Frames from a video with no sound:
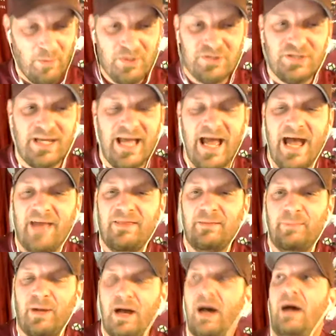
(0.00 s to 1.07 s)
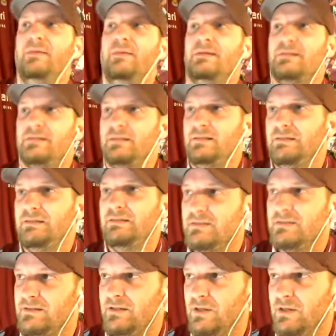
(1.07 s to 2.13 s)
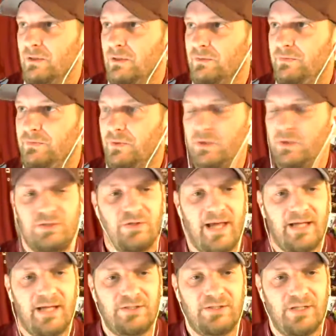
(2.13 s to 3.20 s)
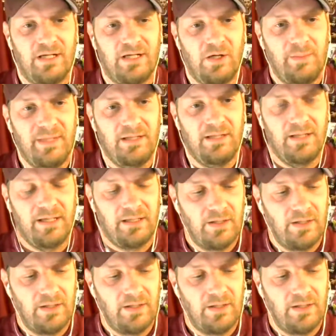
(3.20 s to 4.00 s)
they had the behind the scenes, you know, footage of that shit. You know what I mean? Like